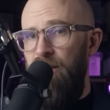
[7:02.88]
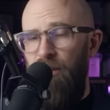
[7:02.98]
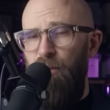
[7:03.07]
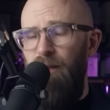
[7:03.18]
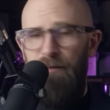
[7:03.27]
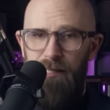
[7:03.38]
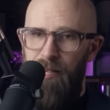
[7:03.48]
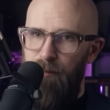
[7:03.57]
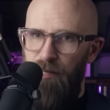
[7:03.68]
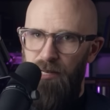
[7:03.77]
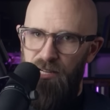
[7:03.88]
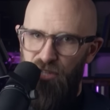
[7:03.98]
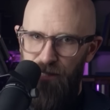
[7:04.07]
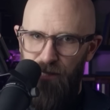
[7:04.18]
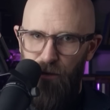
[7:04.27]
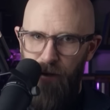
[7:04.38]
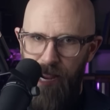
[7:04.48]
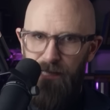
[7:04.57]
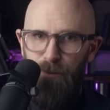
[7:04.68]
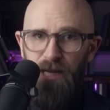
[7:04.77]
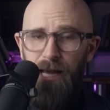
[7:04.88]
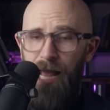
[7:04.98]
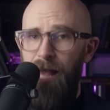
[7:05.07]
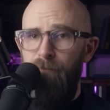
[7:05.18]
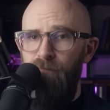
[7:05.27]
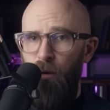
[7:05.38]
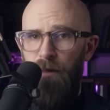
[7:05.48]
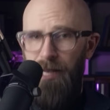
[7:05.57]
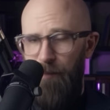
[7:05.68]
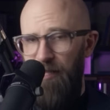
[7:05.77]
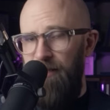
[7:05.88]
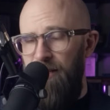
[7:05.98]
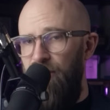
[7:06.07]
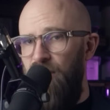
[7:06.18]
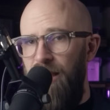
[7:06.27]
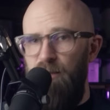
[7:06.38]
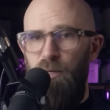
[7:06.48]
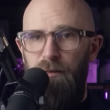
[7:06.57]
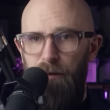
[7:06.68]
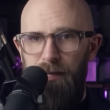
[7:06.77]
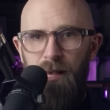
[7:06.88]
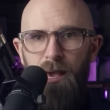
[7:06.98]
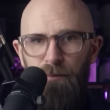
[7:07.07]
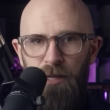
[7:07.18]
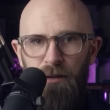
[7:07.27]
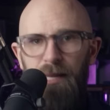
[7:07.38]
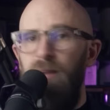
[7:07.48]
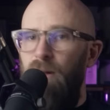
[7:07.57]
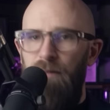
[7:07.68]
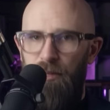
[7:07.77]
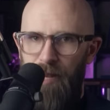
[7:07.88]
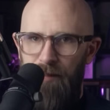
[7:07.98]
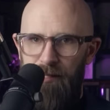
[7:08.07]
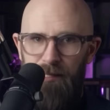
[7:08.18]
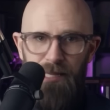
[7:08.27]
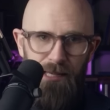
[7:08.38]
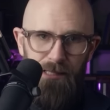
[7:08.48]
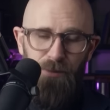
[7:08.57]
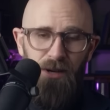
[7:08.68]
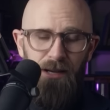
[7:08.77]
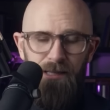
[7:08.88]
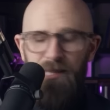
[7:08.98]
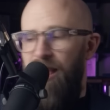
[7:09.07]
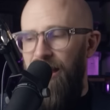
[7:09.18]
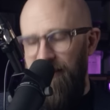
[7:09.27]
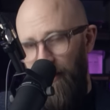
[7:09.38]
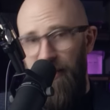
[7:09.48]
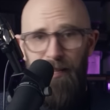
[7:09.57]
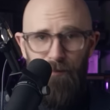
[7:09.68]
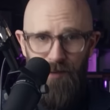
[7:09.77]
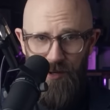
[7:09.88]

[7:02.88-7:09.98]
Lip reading: know if this explanation is correct, but I am more than happy to take Jack's word for it, purely on the grounds that he is a pilot and I am